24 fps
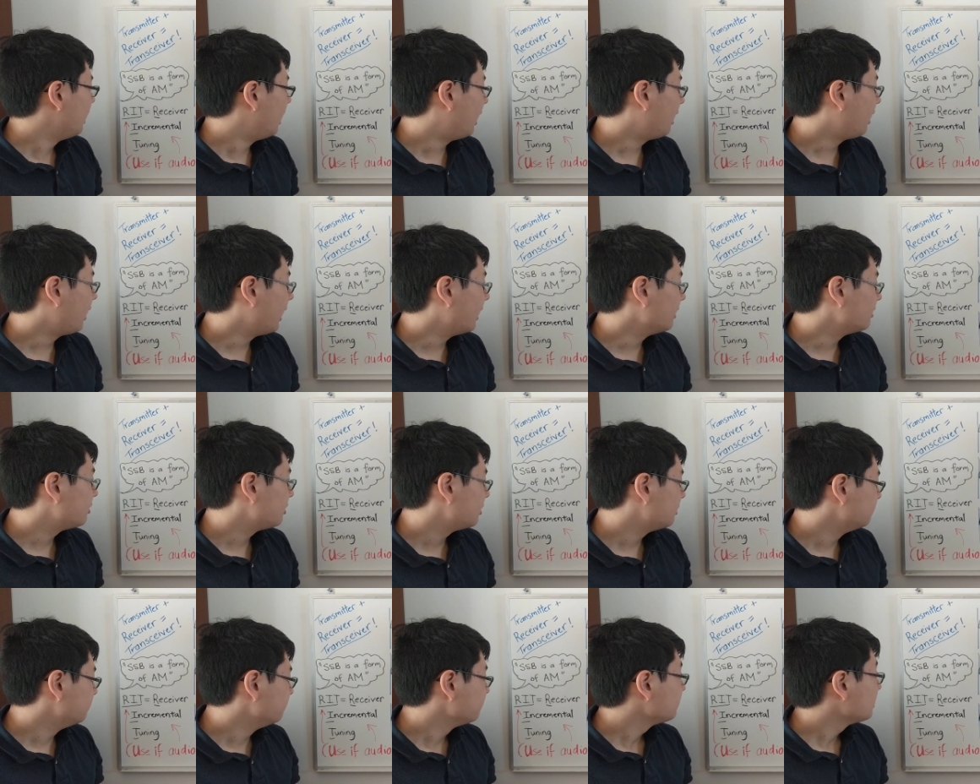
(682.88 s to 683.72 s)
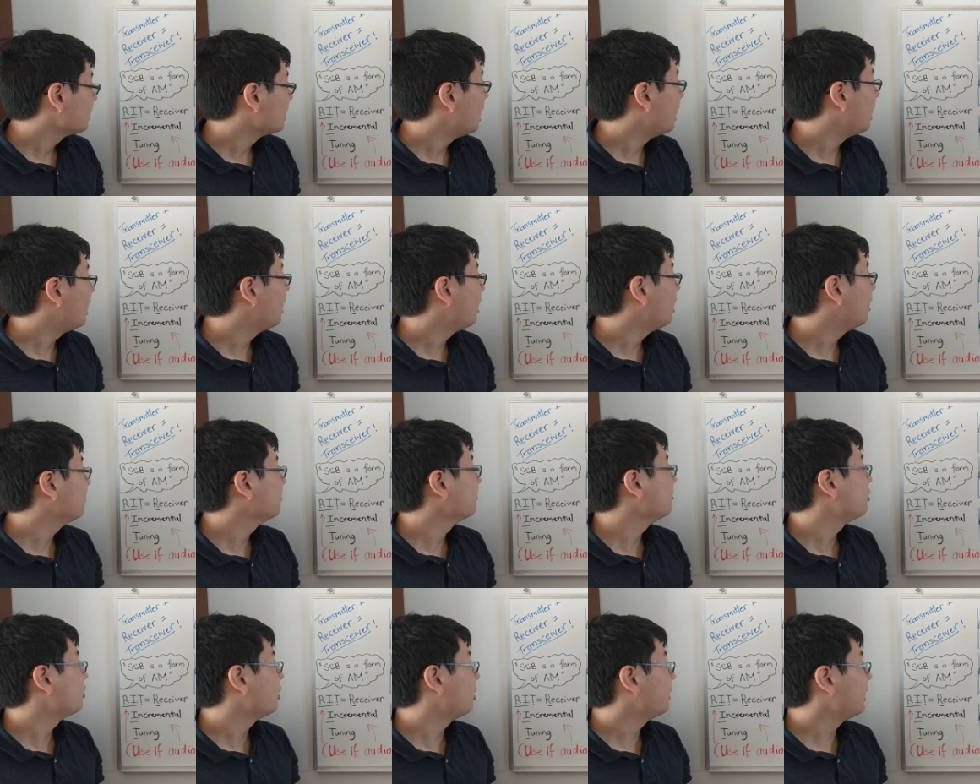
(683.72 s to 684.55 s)
All right,
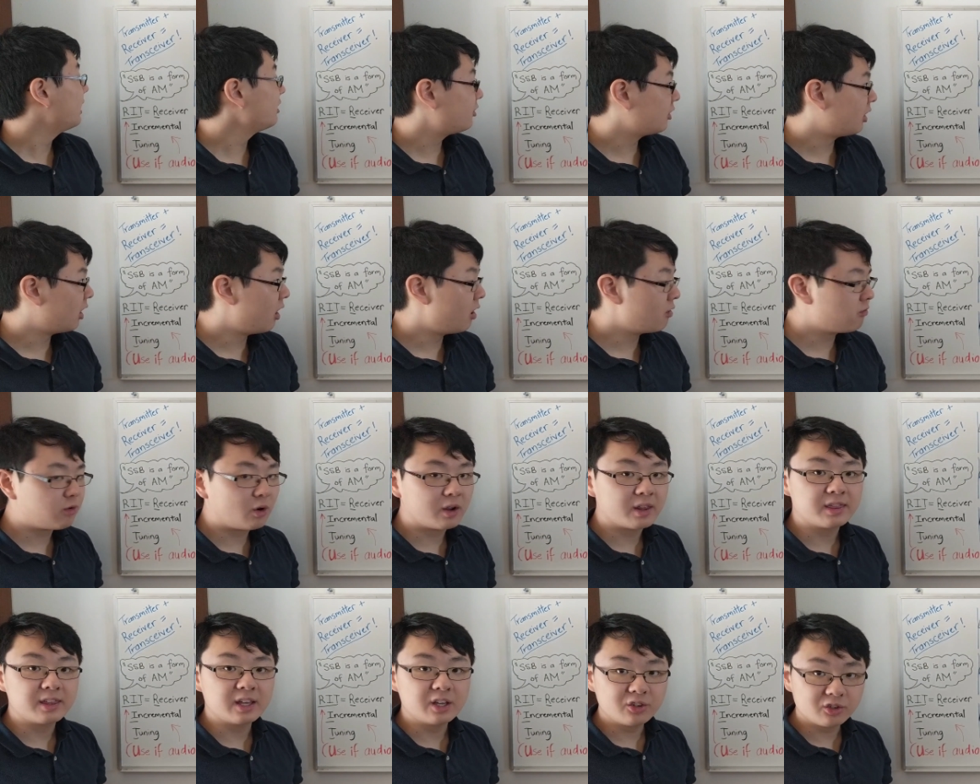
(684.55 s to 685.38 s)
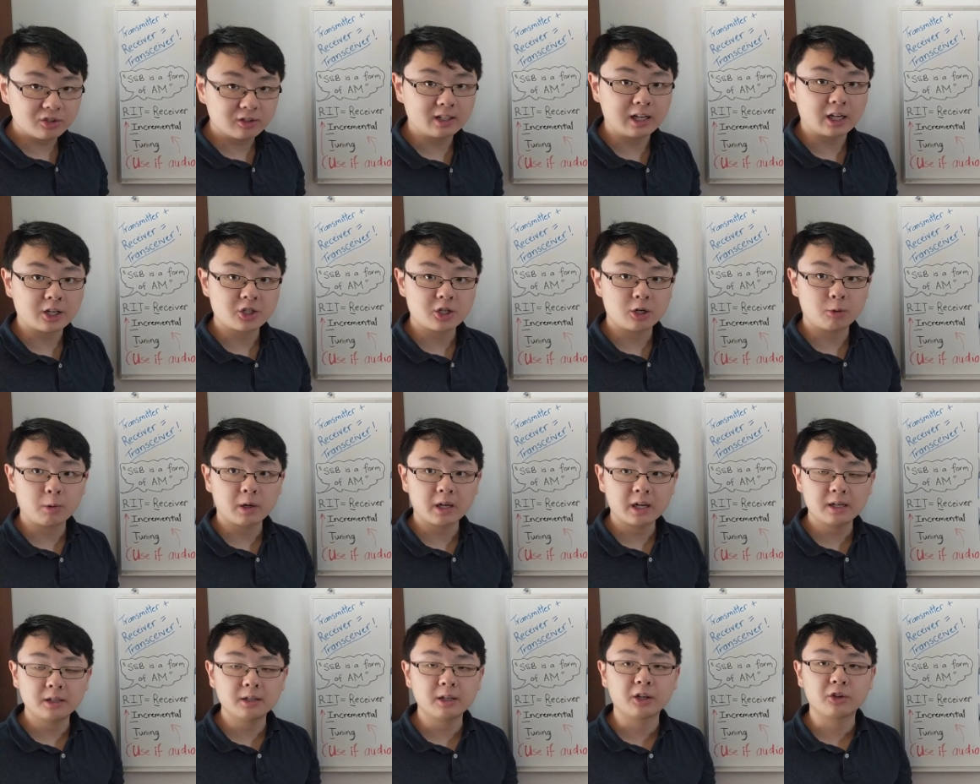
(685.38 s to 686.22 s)
so that's all for this lecture.
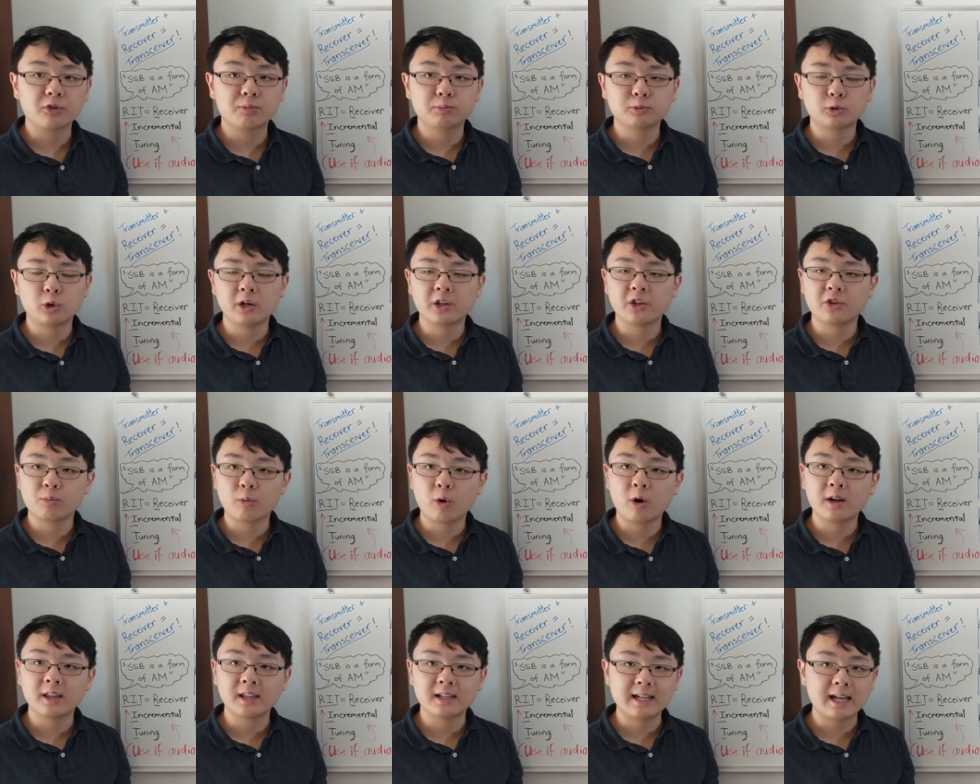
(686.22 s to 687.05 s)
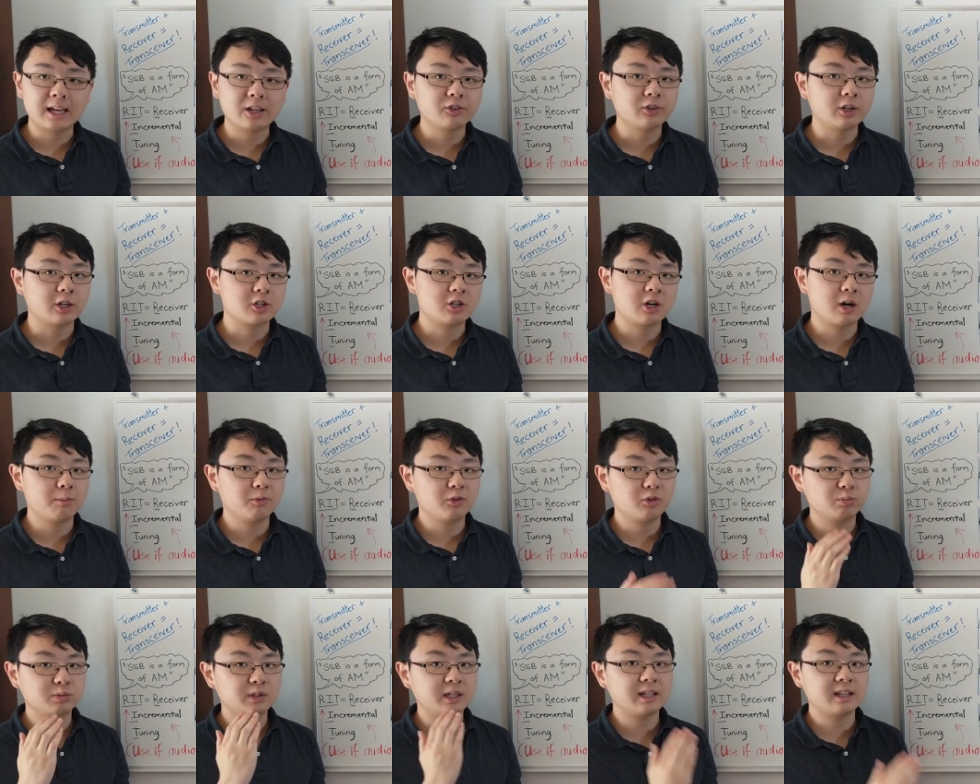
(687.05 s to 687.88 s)
We're going to explore this more in the next lecture.
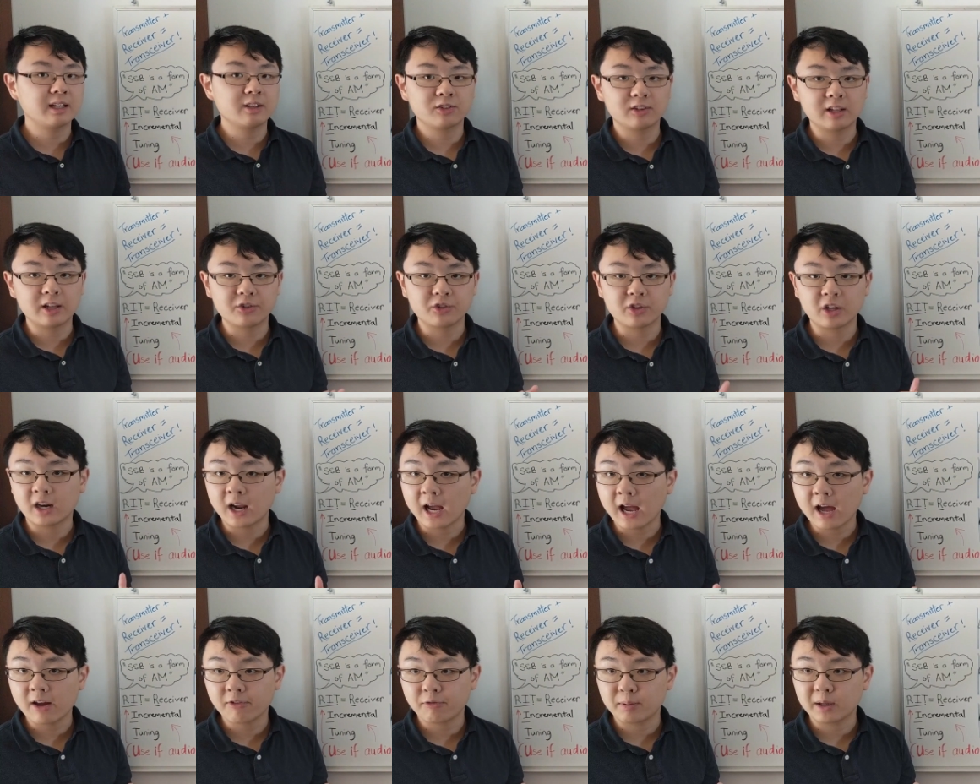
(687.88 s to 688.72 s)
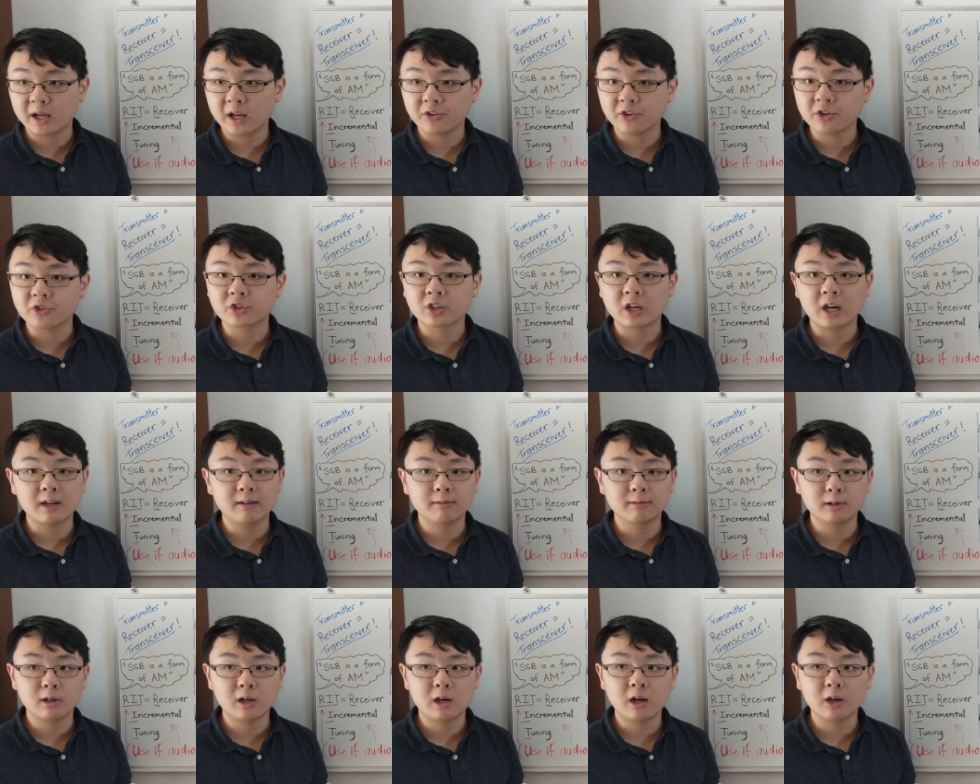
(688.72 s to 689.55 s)
I'm splitting this lesson in half because it's
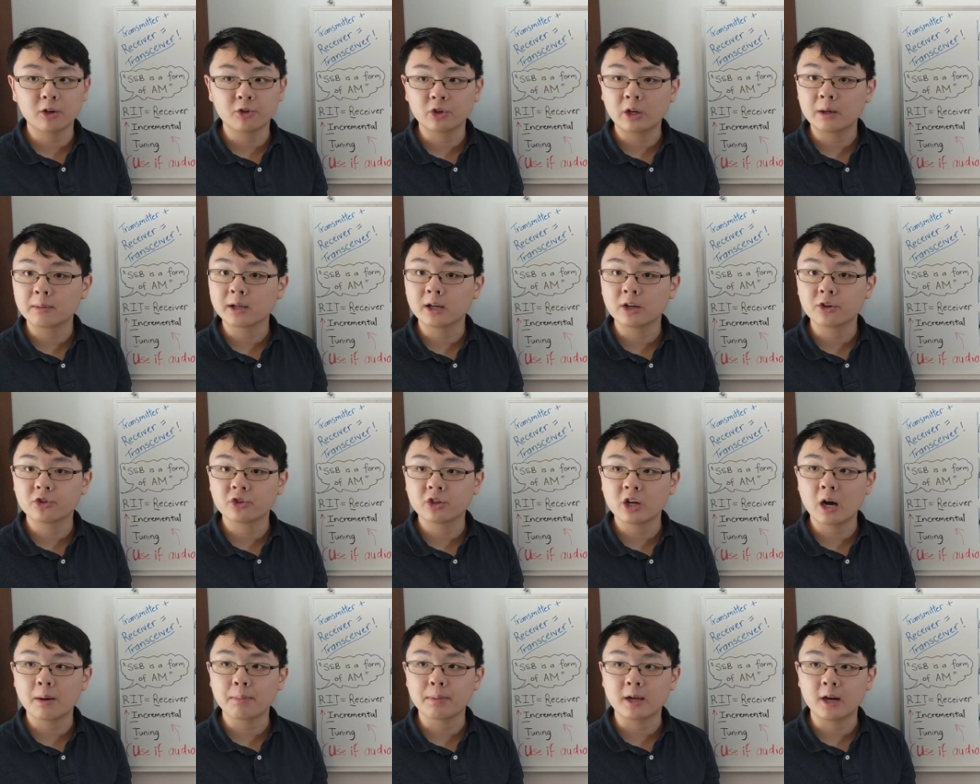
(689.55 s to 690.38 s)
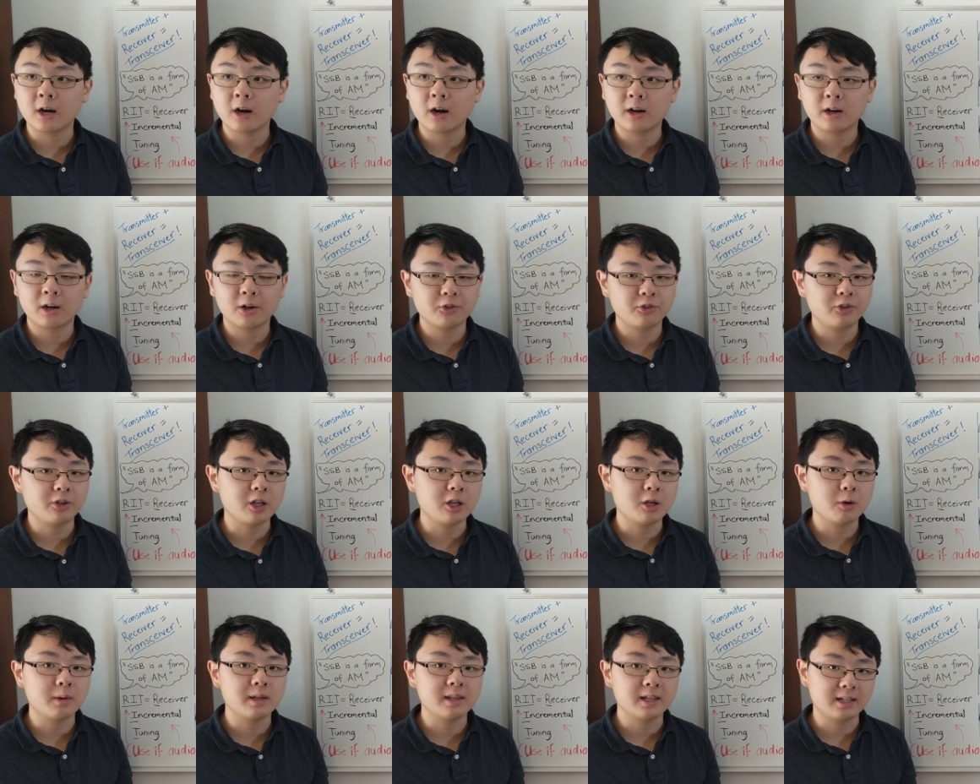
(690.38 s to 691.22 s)
kind of long, so I'm going to stop here, and I'll
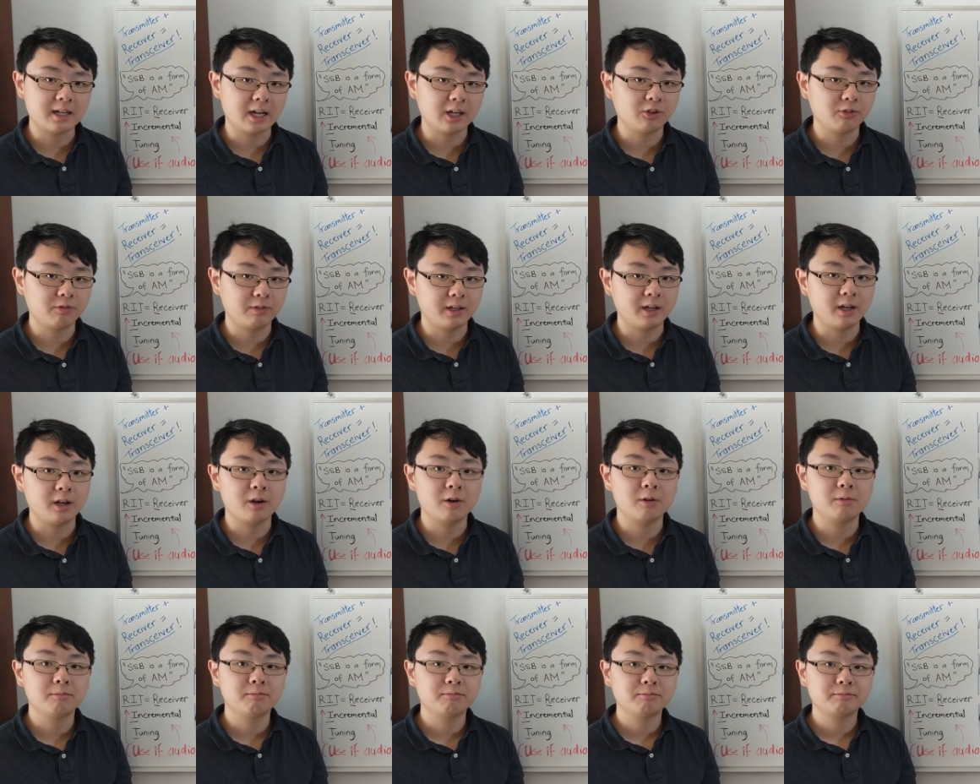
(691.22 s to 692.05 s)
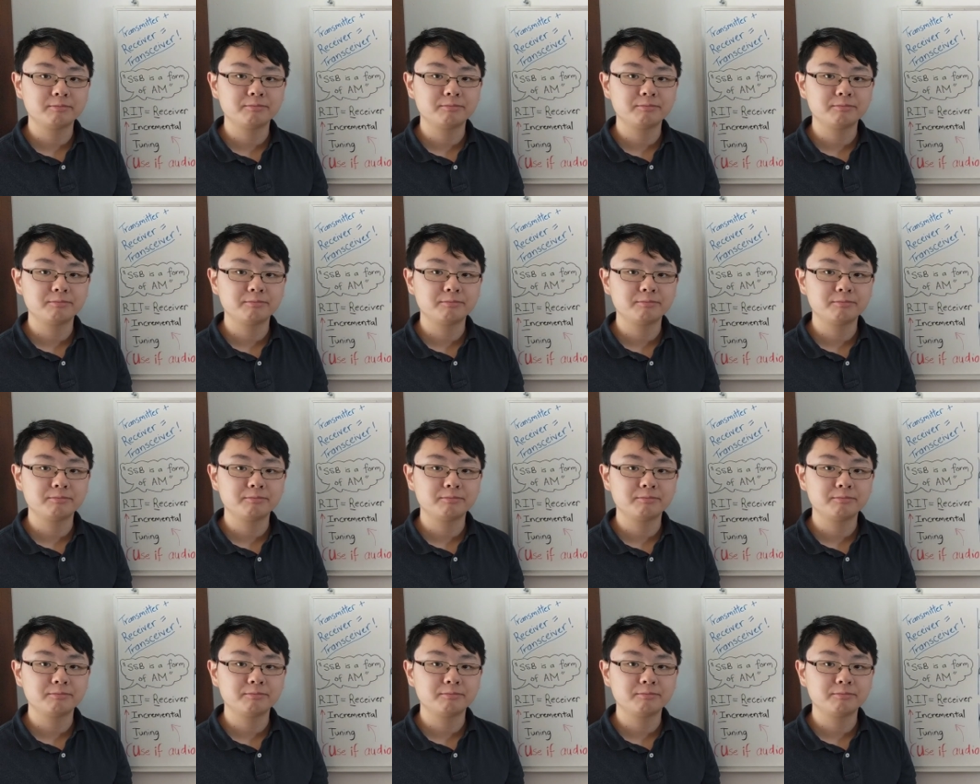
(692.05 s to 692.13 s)
see you in the next video.